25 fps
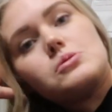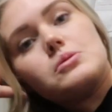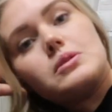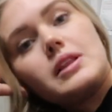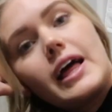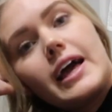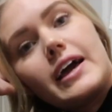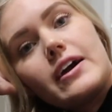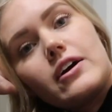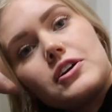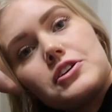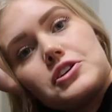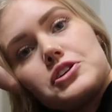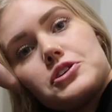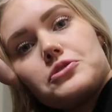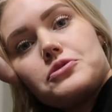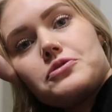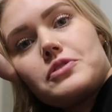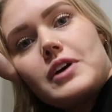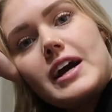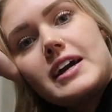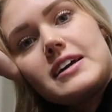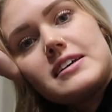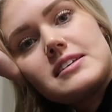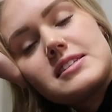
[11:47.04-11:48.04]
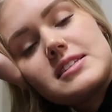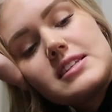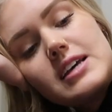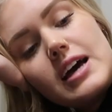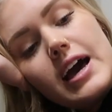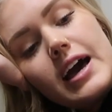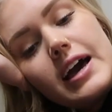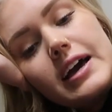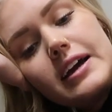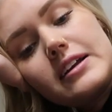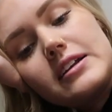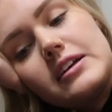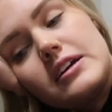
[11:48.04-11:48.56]
you lay on your right
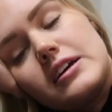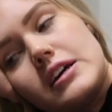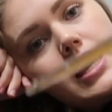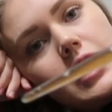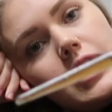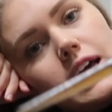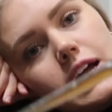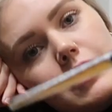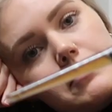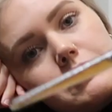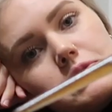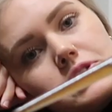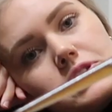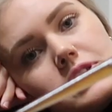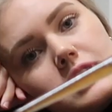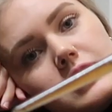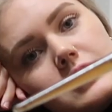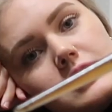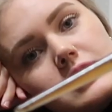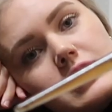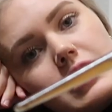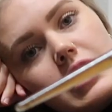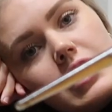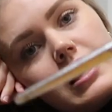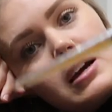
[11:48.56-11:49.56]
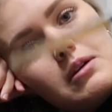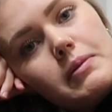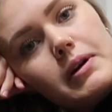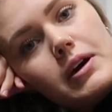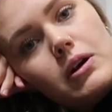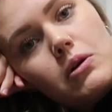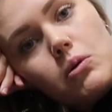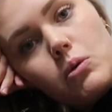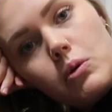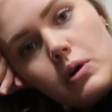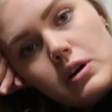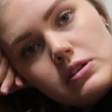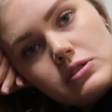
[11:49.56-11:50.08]
side and I'm just gonna take my
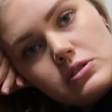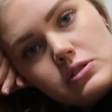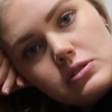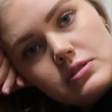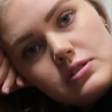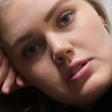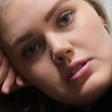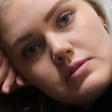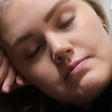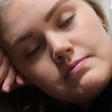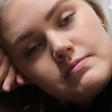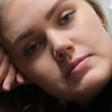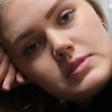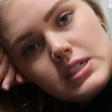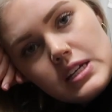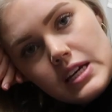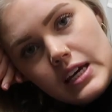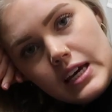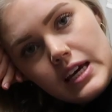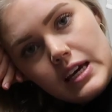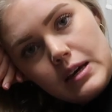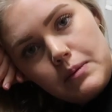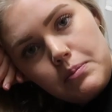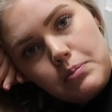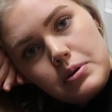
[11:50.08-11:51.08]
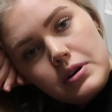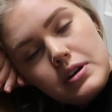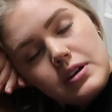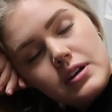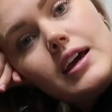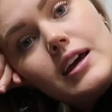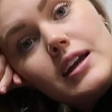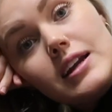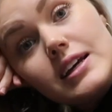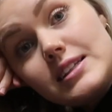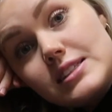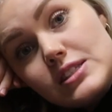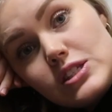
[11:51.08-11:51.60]
oiled tip
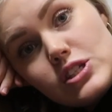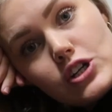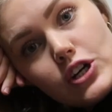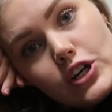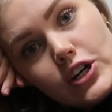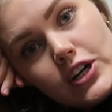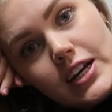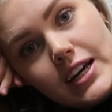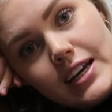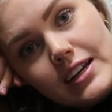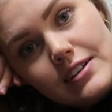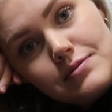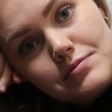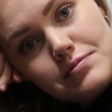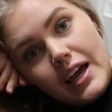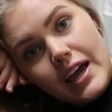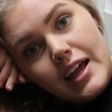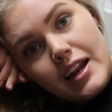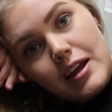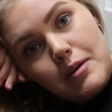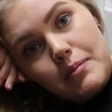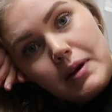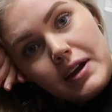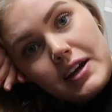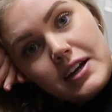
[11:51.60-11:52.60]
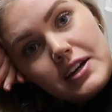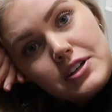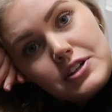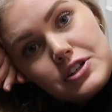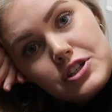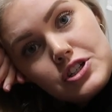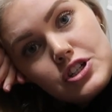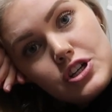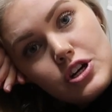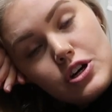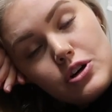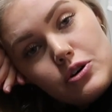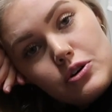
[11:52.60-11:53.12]
and insert it. And am I gonna
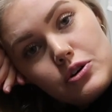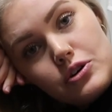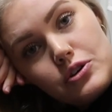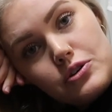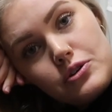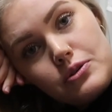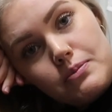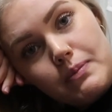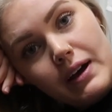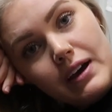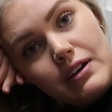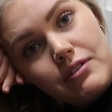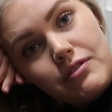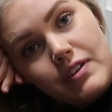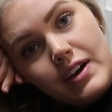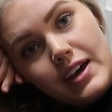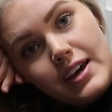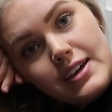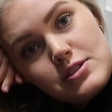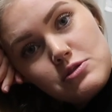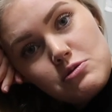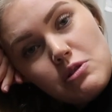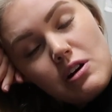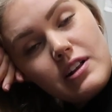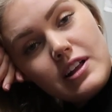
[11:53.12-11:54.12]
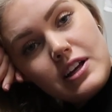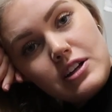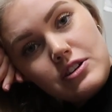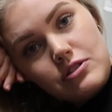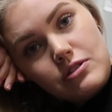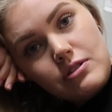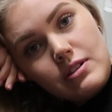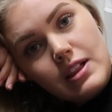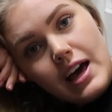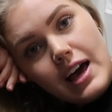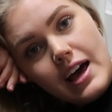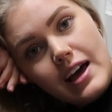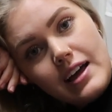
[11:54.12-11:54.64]
show you my face while I
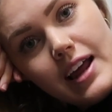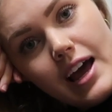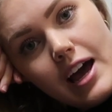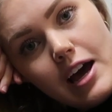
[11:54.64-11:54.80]
do that?